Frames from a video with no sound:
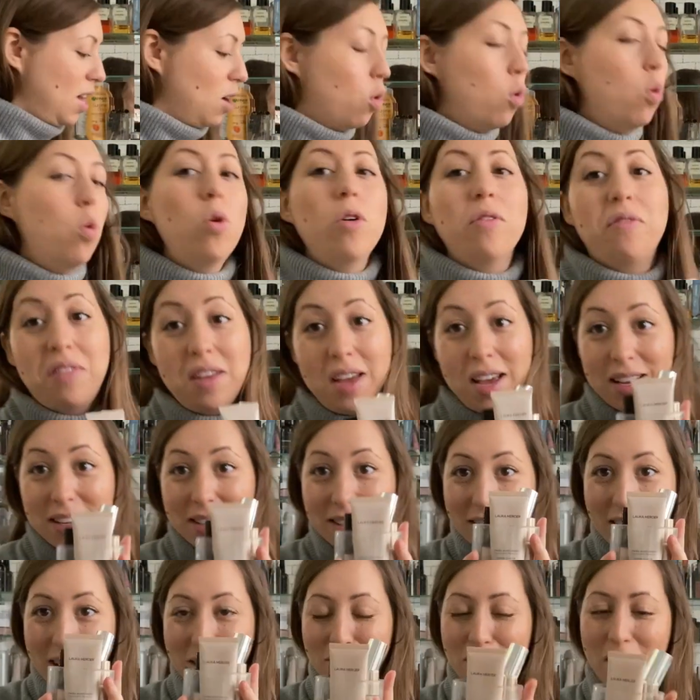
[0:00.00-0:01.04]
all of
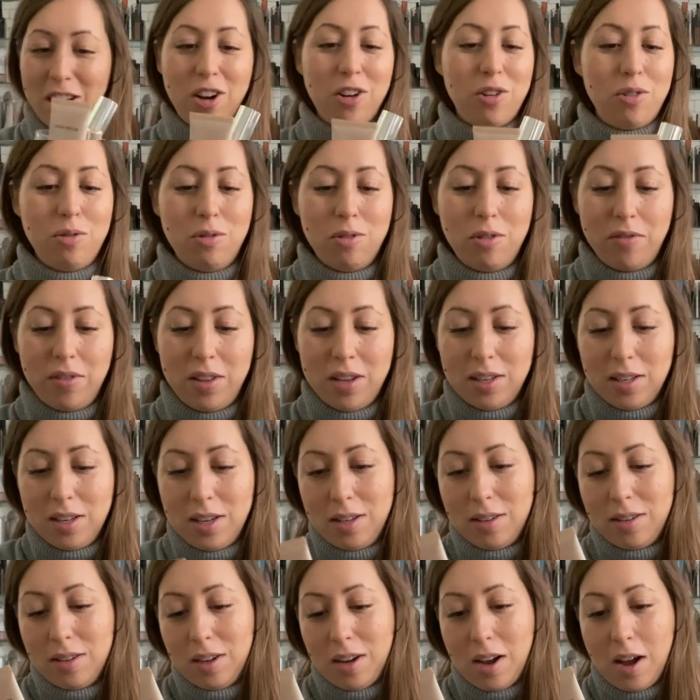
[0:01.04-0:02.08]
this, I reckon all of this
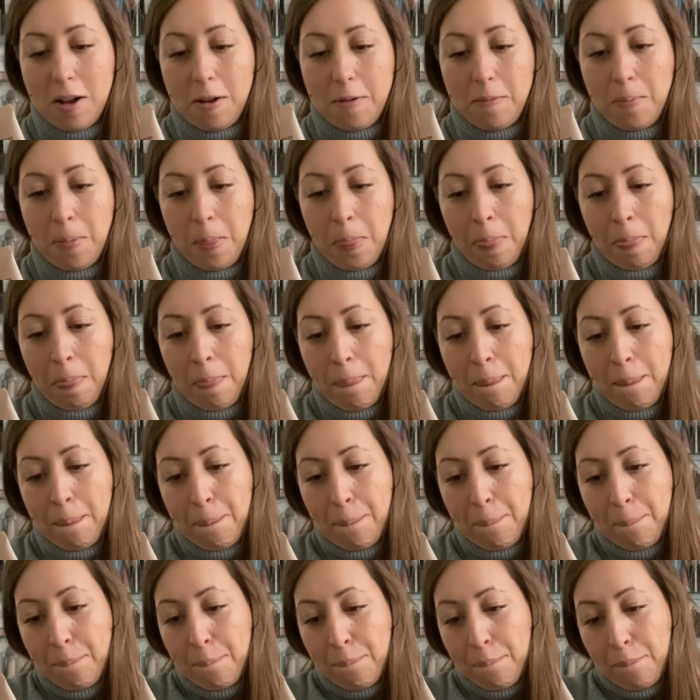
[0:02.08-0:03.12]
needs to go.
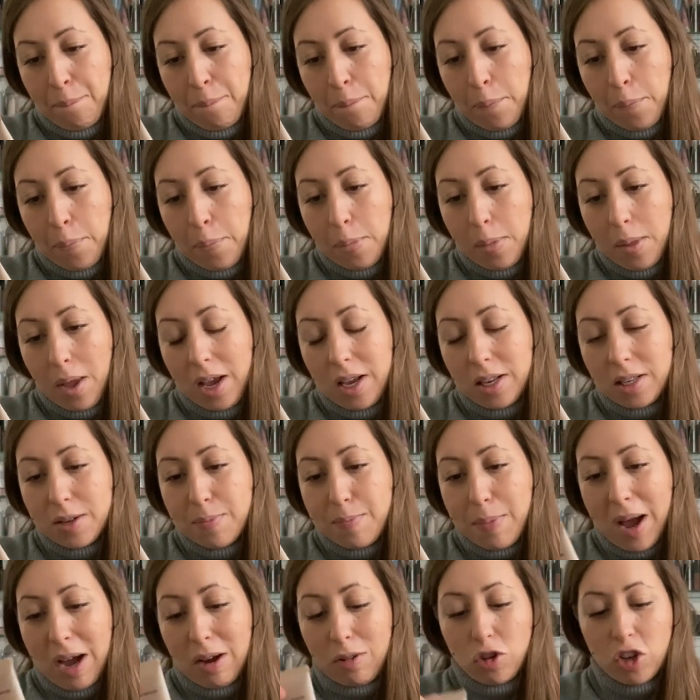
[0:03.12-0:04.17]
It's
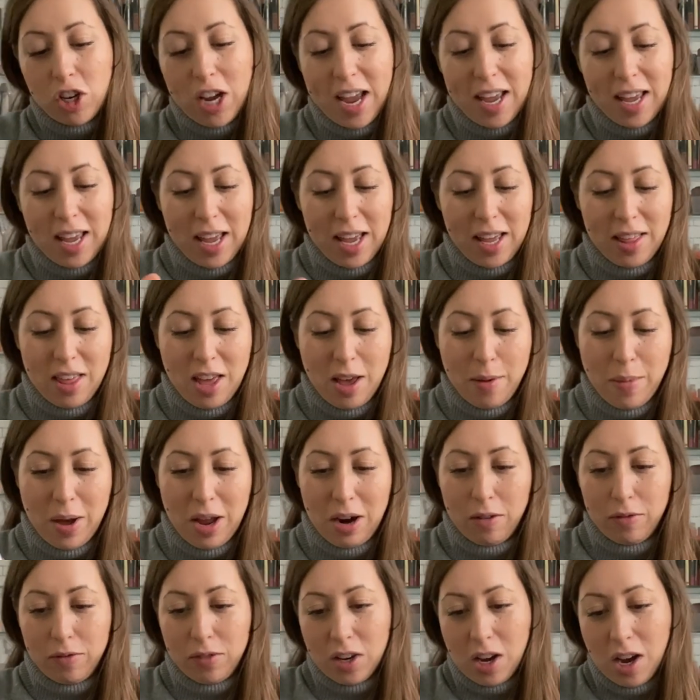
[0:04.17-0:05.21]
about checking the
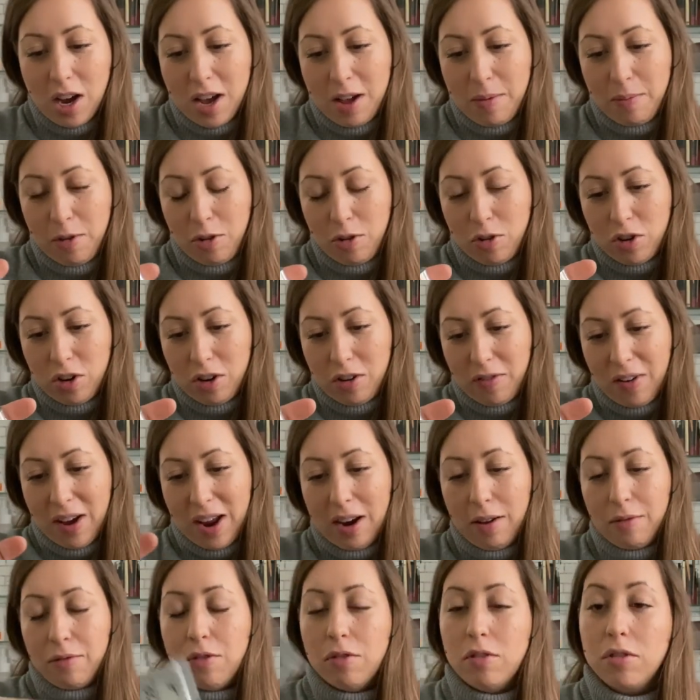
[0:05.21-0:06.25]
amount of time you should have
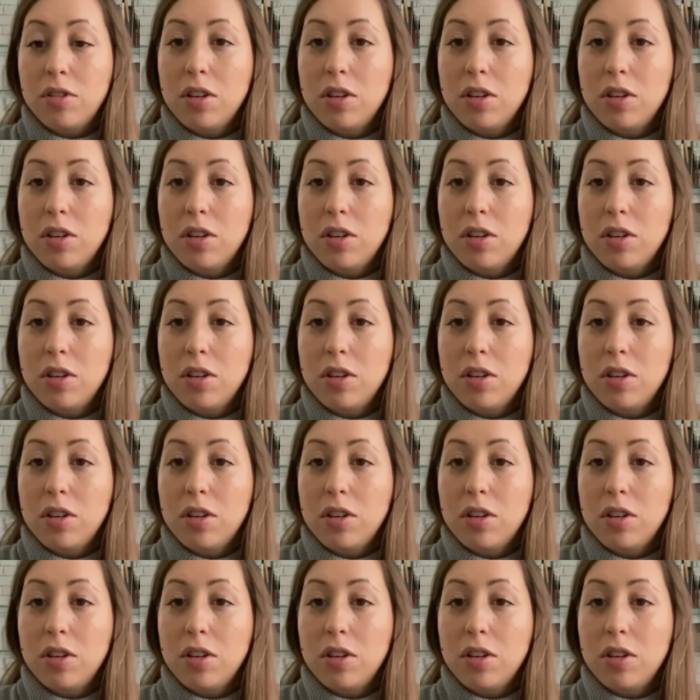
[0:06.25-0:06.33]
had it for.